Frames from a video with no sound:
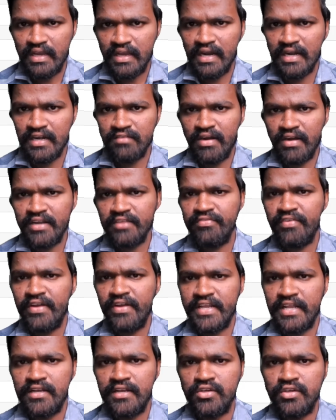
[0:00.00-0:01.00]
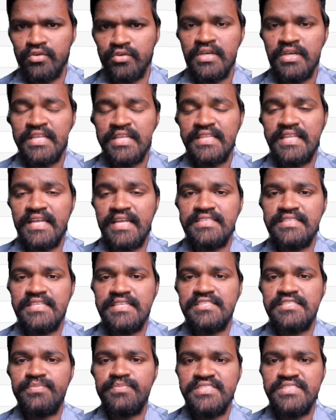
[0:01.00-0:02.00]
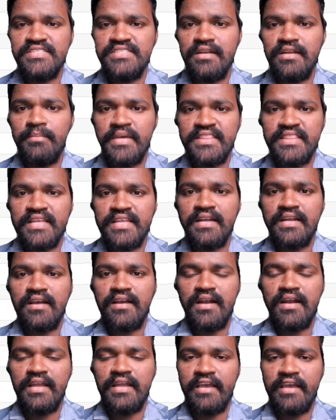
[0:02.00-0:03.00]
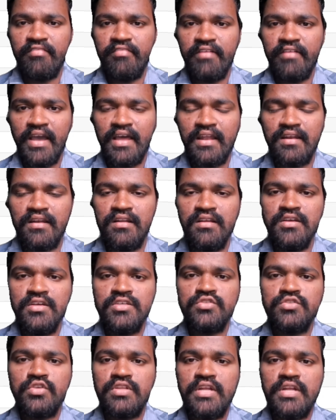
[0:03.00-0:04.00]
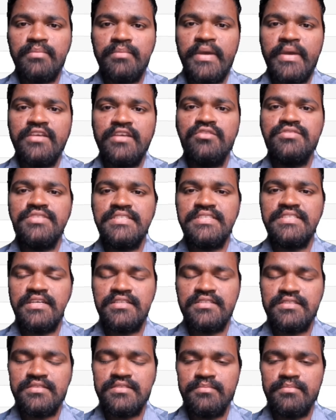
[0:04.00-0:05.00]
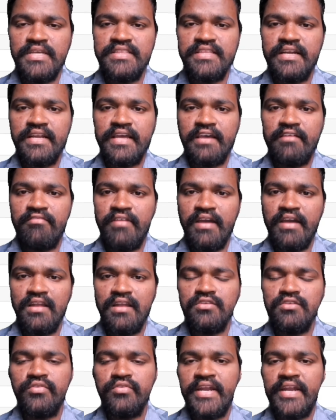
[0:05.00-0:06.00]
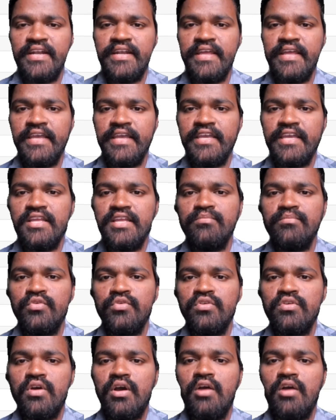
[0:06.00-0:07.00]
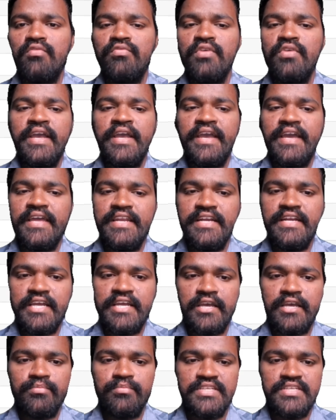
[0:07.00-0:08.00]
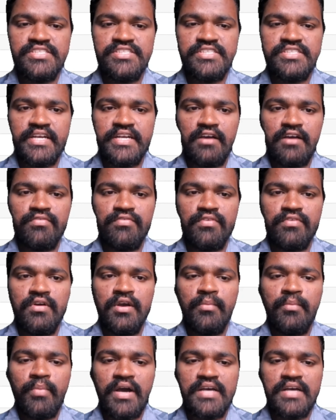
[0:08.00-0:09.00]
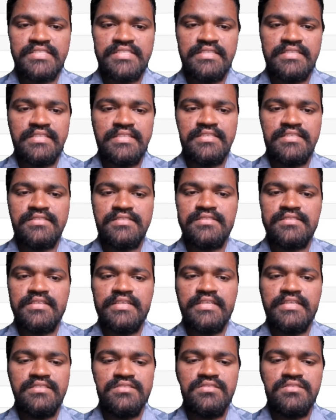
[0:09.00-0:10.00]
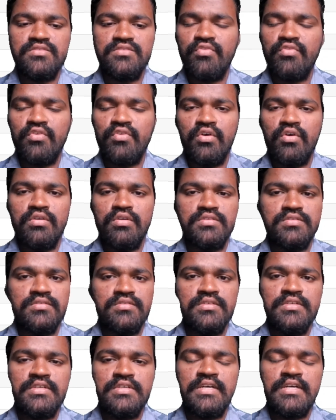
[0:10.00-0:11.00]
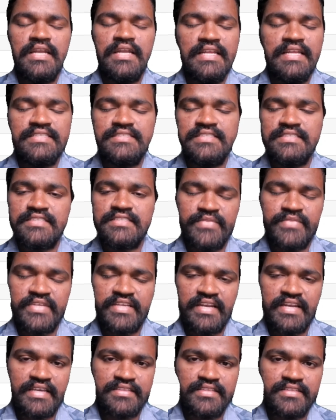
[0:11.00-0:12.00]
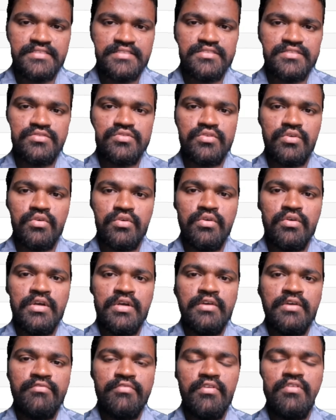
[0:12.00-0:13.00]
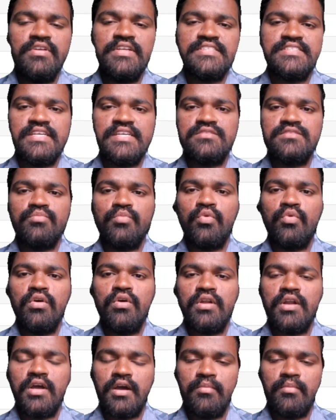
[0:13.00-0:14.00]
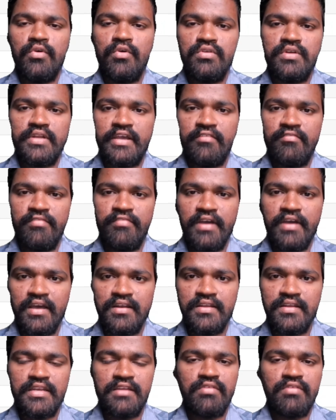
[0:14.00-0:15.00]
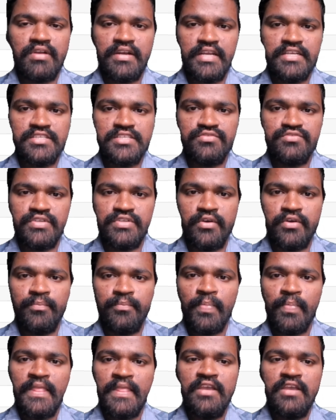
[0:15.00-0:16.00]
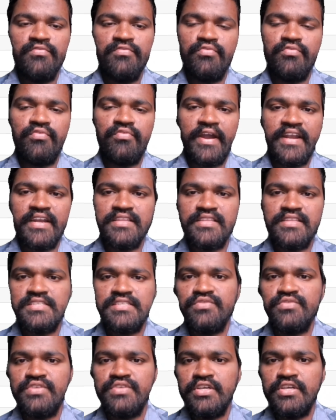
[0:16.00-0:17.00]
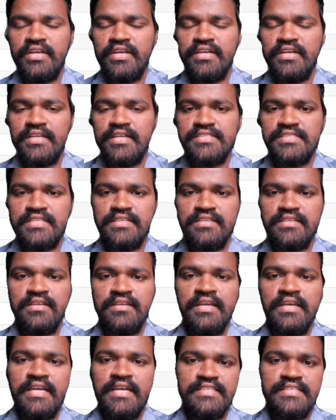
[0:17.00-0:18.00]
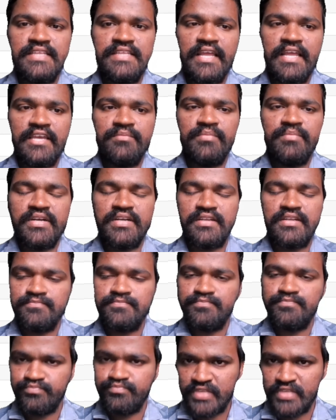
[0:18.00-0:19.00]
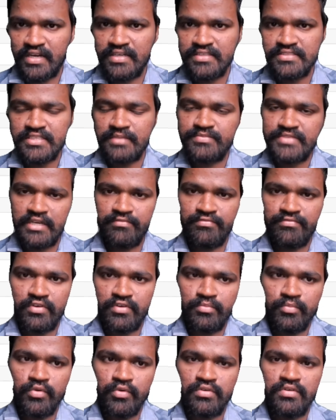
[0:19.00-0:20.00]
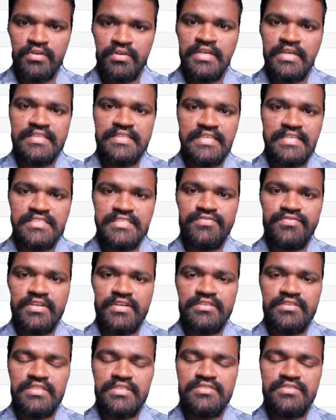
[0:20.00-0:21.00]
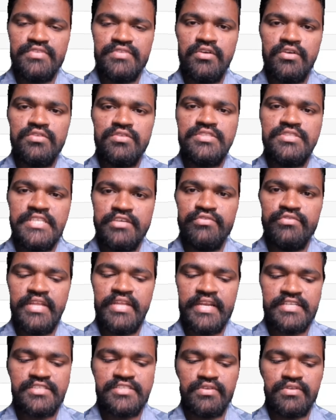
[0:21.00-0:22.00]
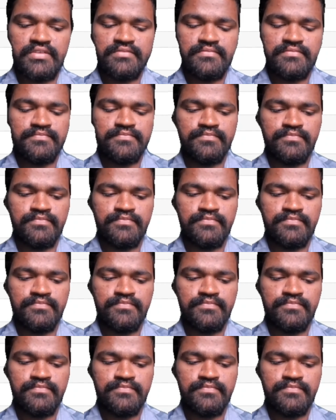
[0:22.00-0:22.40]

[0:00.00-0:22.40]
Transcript: And what if I tell you there is a special method called eval, so that by using that method eval, you can take input of any type instead of passing this int, float, list, something like this. So we will discuss more about eval in our next video. If you find this video interesting, hit the like button and subscribe for more. That's it for this video. See you in the next one.